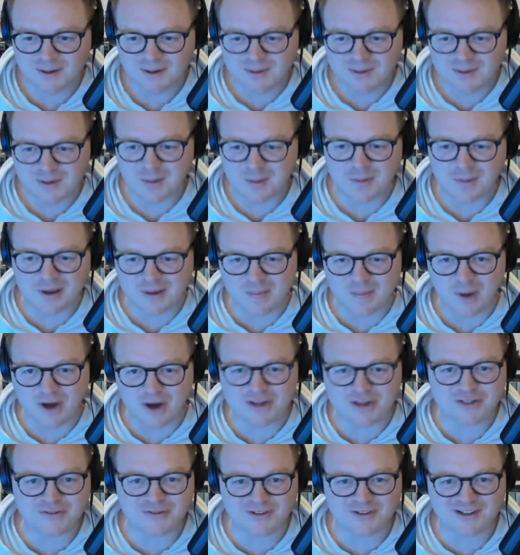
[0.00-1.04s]
big
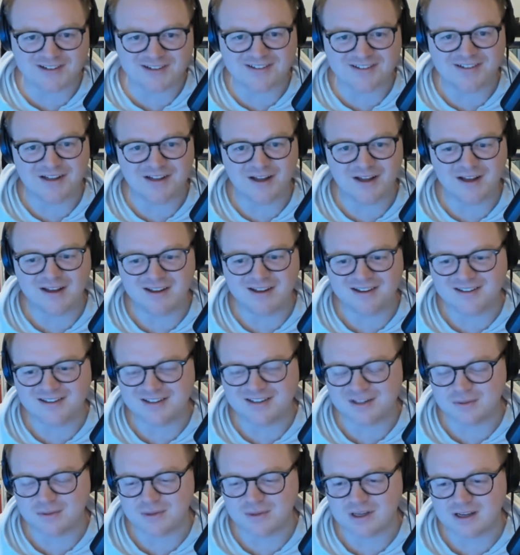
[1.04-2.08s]
Mox thing
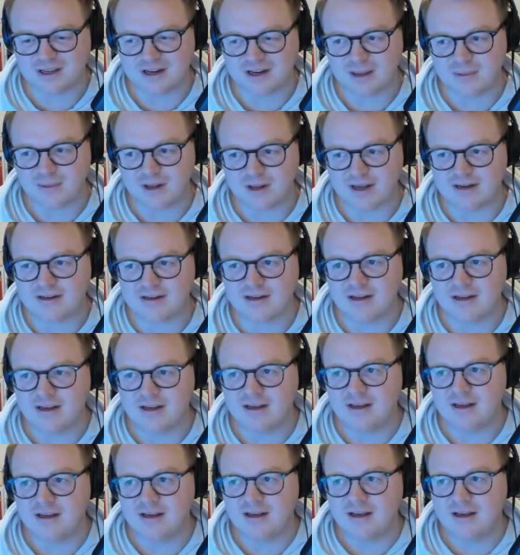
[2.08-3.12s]
this weekend, I played
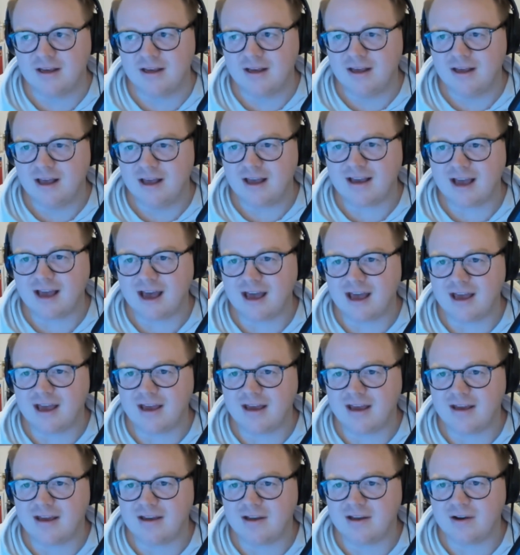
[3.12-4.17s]
a
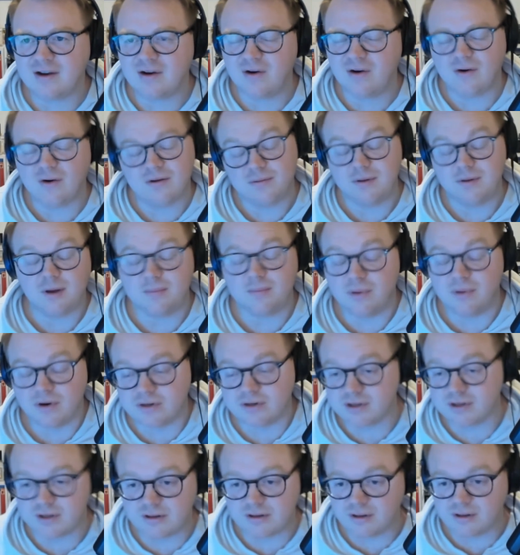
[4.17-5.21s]
guy or a
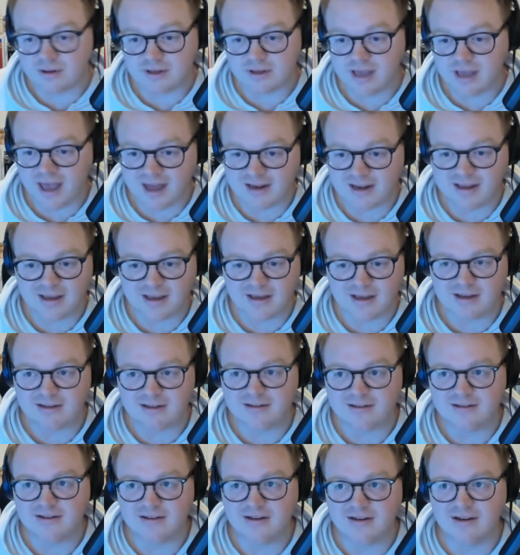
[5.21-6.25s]
person called
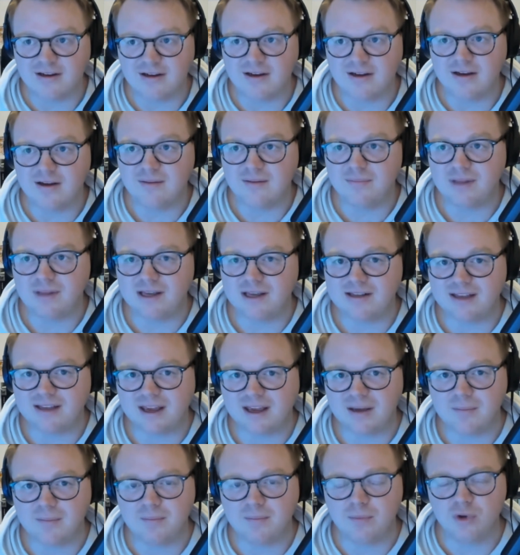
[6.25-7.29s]
Canican plays like
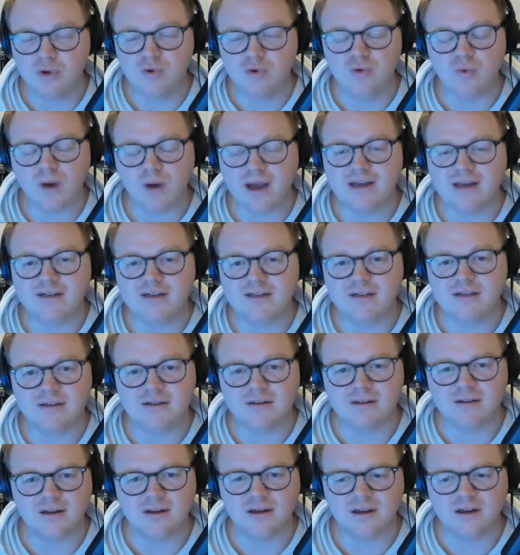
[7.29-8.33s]
a blue-white
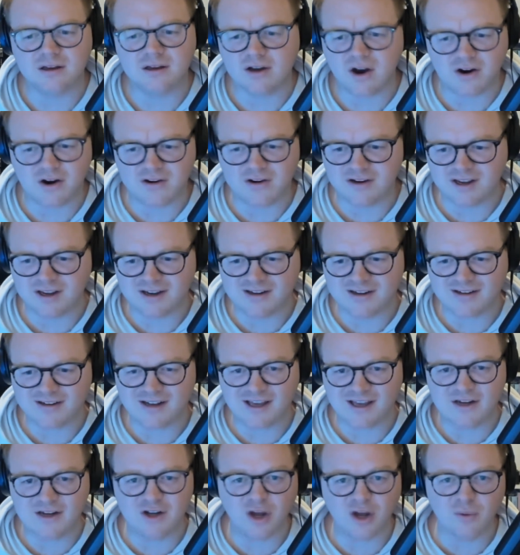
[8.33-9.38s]
Karn deck,
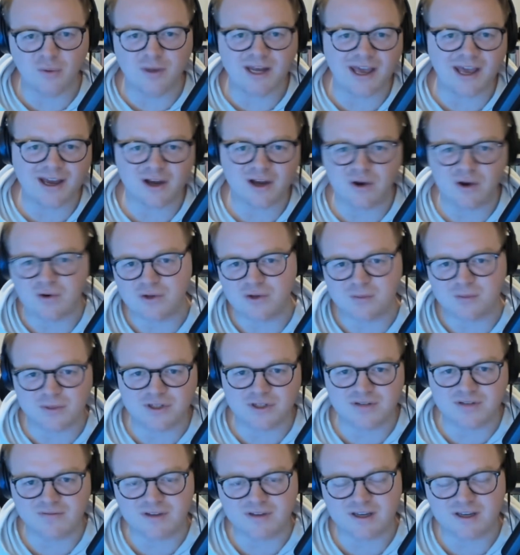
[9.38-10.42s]
like not with echoes, but
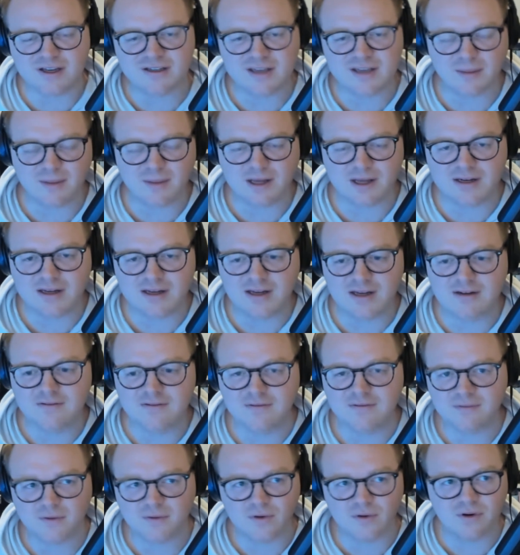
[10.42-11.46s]
something else. I played that
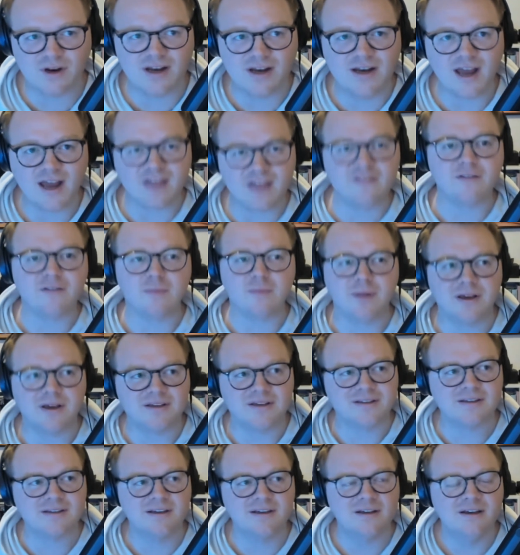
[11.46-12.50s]
for in 9th
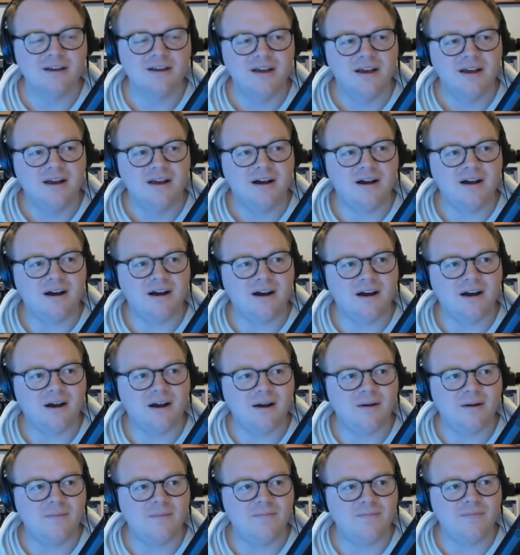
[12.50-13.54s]
place.
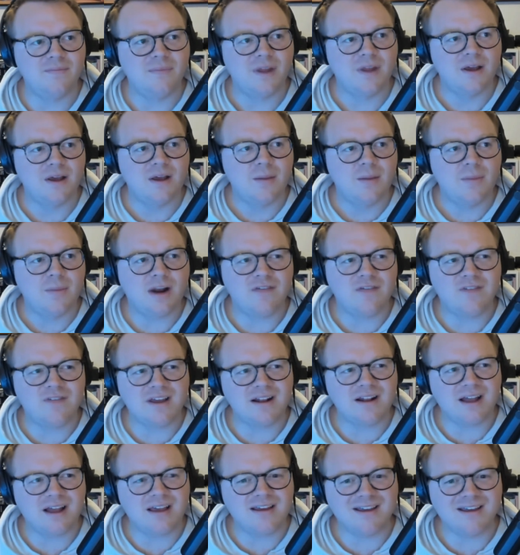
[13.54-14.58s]
But I
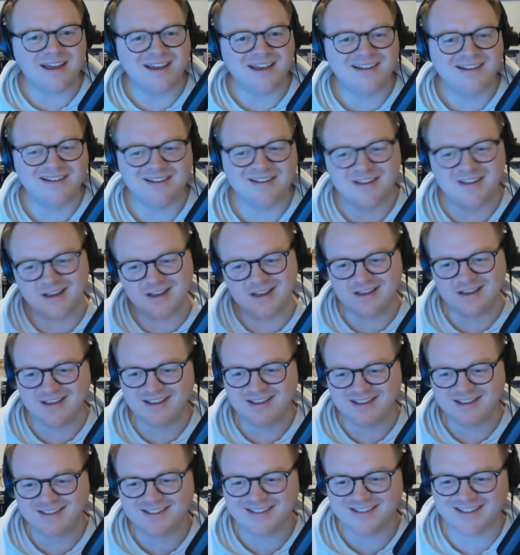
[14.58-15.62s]
think like
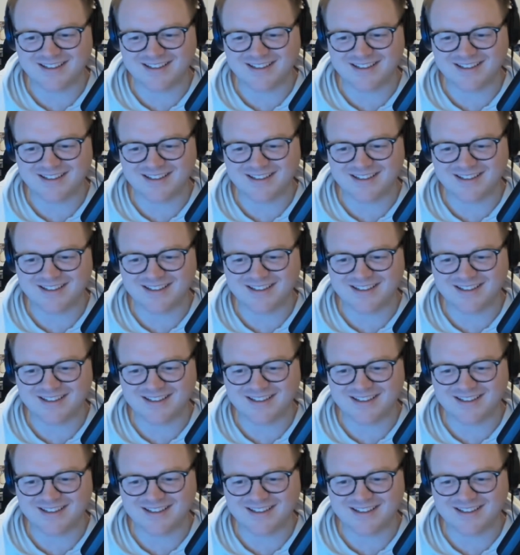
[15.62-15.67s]
yes,